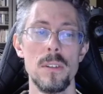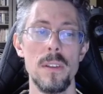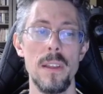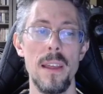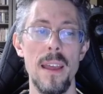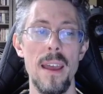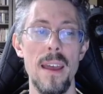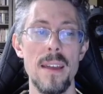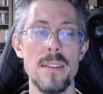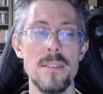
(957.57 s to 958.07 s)

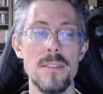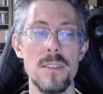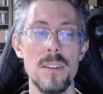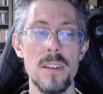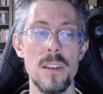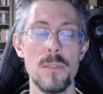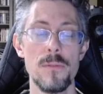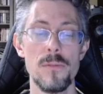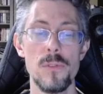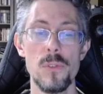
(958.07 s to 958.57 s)
And
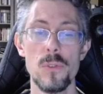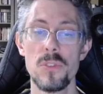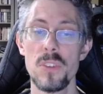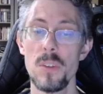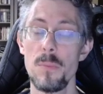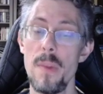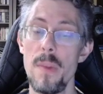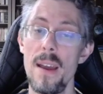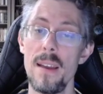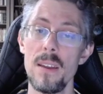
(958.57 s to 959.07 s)
if you
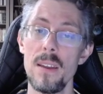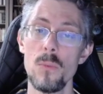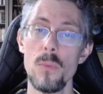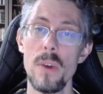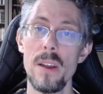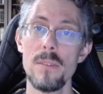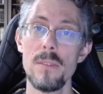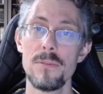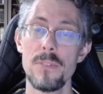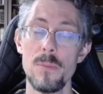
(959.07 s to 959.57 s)
sit back and
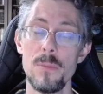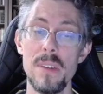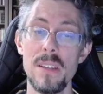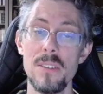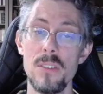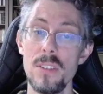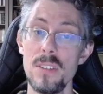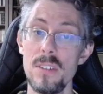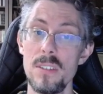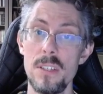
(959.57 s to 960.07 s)
wait for me
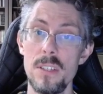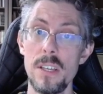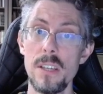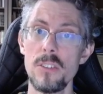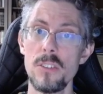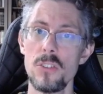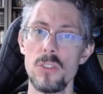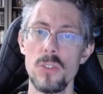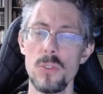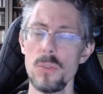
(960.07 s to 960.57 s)
to
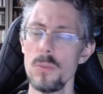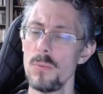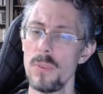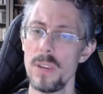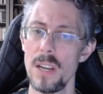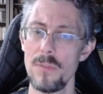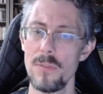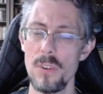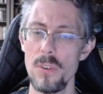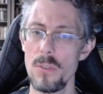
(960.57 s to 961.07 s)
teach you
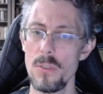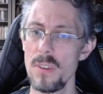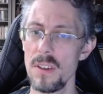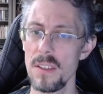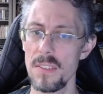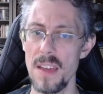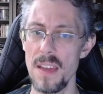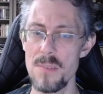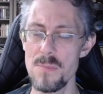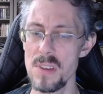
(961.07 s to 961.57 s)
whatever you think
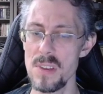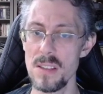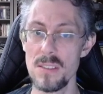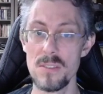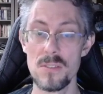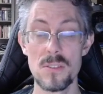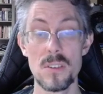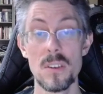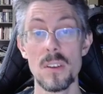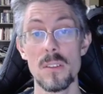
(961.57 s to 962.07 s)
that
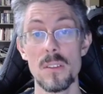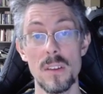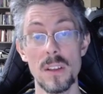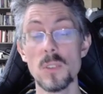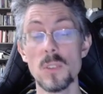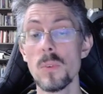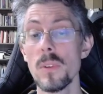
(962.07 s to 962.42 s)
means, things will